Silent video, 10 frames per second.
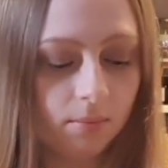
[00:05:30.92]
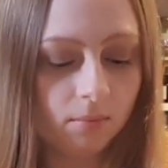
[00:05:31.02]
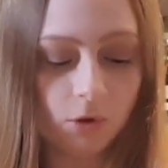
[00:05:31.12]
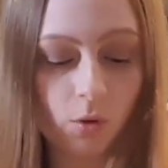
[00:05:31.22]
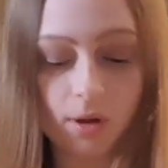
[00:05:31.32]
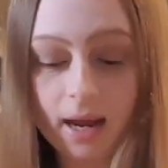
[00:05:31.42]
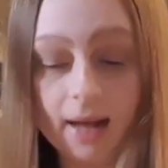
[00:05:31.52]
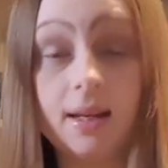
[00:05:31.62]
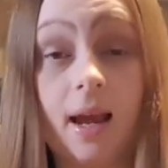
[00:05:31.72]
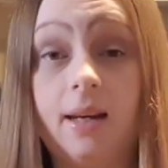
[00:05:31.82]
you can
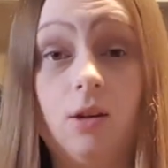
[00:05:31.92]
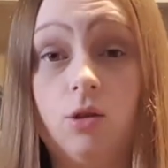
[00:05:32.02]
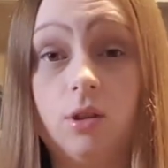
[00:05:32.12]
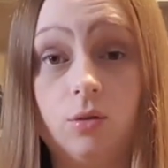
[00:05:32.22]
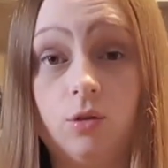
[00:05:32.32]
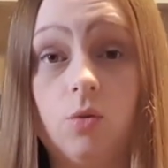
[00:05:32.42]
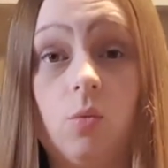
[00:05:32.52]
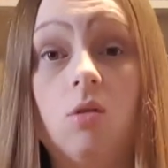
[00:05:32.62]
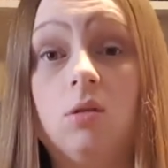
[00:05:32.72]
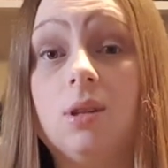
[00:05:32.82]
add any crystals you
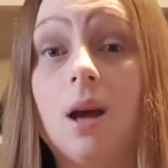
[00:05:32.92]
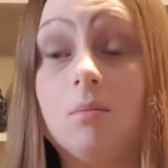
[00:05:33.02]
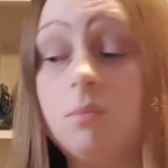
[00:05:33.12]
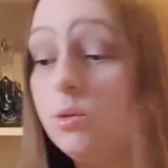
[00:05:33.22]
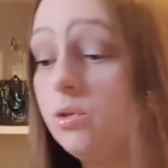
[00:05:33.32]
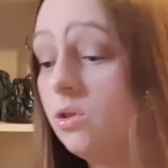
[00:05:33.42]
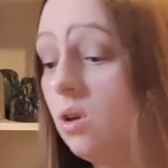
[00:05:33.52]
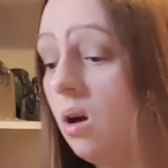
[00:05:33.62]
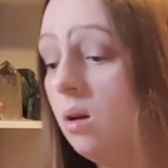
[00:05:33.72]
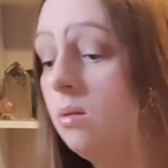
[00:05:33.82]
want, tumble
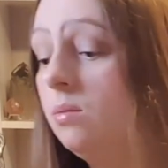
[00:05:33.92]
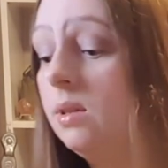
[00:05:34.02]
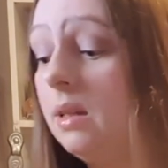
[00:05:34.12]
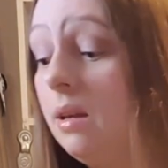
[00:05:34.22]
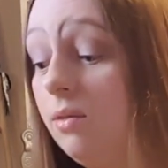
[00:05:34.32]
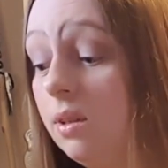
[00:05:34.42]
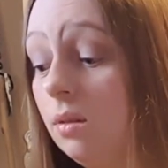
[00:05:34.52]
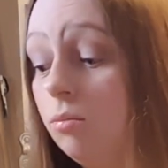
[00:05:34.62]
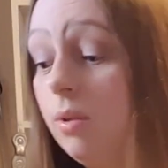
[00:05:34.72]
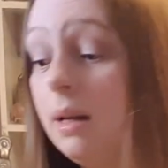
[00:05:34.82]
stones. If it's
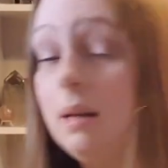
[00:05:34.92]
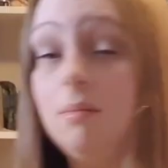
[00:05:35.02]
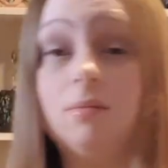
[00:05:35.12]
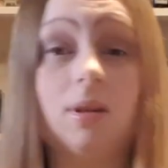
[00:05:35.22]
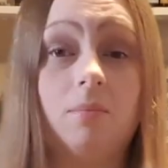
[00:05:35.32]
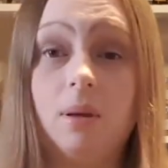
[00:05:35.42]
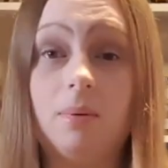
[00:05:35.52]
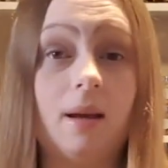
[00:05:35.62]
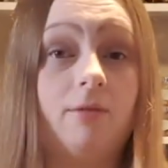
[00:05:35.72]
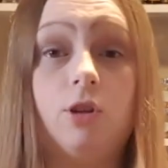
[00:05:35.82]
some
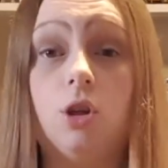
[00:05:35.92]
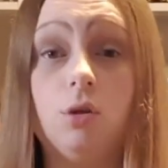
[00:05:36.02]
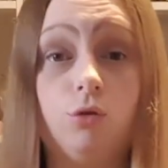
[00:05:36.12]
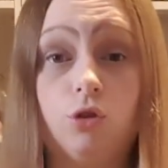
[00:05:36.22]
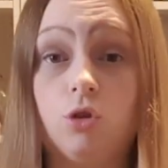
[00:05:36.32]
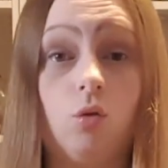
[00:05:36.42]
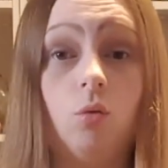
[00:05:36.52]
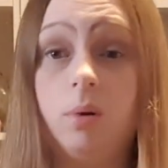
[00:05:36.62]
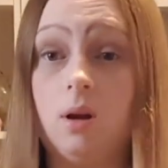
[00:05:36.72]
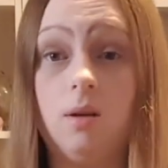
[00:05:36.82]
people have huge
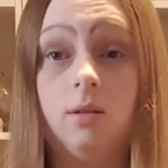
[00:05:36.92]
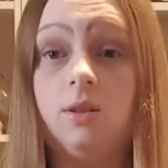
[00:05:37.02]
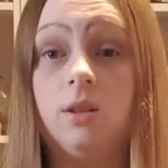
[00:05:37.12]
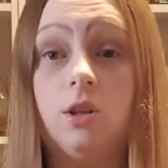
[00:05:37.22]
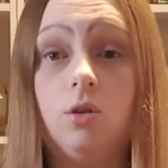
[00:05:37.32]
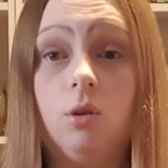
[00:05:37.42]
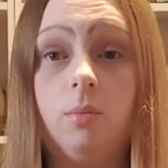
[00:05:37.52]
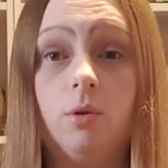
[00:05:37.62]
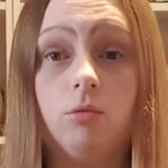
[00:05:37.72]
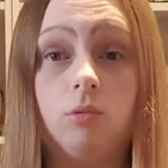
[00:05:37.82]
tall plants, you can
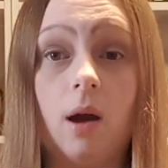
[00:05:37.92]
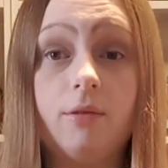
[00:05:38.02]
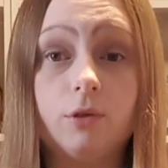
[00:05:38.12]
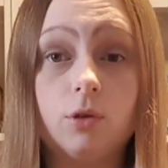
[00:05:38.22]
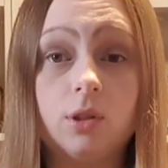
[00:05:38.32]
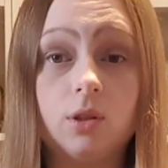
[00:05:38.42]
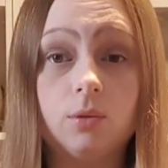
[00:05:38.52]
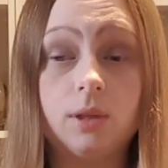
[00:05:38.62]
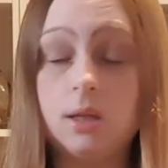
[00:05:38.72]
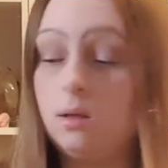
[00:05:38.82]
put rough
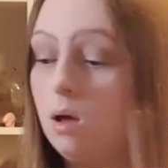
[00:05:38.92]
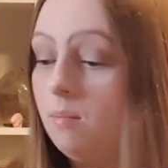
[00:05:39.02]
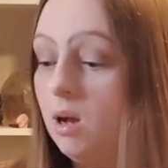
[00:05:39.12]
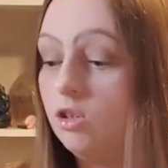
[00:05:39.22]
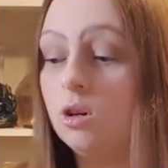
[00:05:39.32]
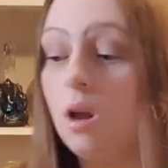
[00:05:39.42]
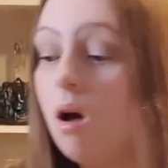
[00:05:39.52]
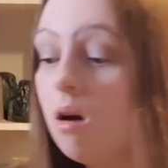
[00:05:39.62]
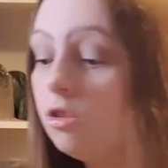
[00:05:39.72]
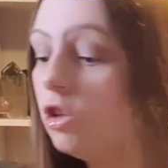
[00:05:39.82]
crystals in that are much
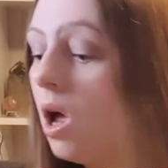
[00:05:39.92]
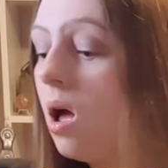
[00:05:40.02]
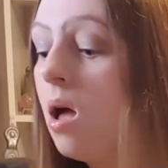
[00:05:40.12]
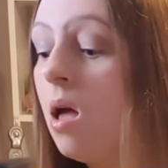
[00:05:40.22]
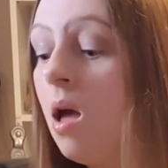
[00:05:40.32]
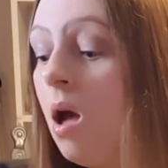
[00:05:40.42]
larger.